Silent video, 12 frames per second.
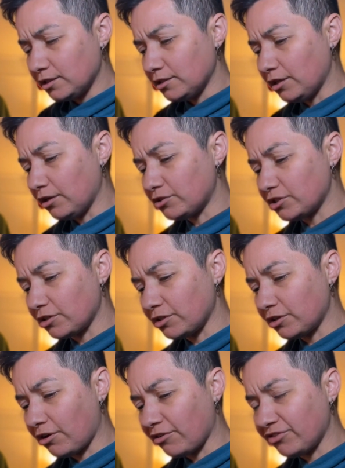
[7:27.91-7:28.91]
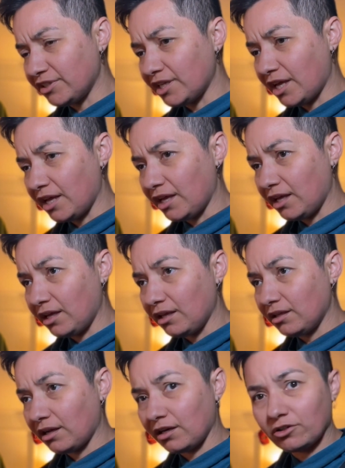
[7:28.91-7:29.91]
You know, started off the day,
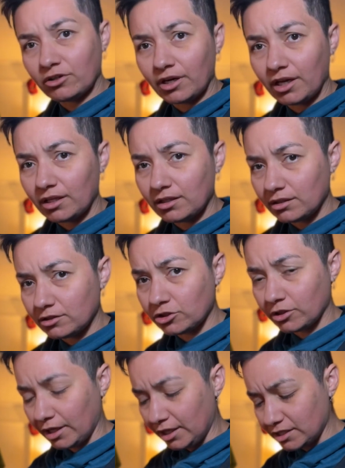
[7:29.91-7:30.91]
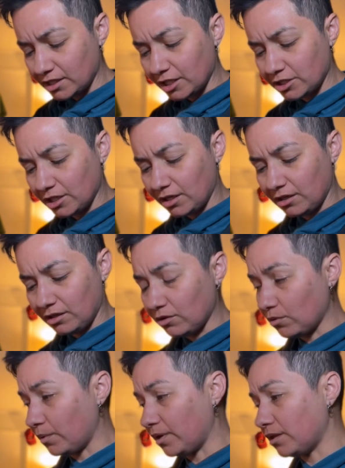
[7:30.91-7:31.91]
had a great training session
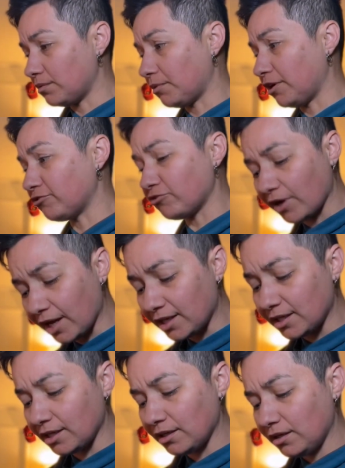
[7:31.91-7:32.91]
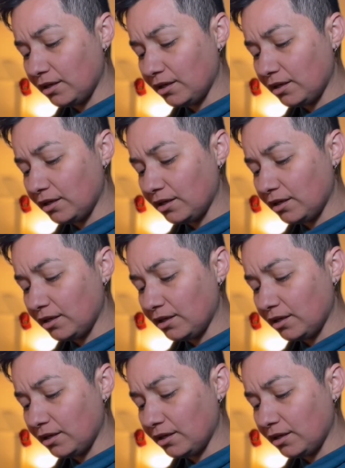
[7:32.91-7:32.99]
with my friend,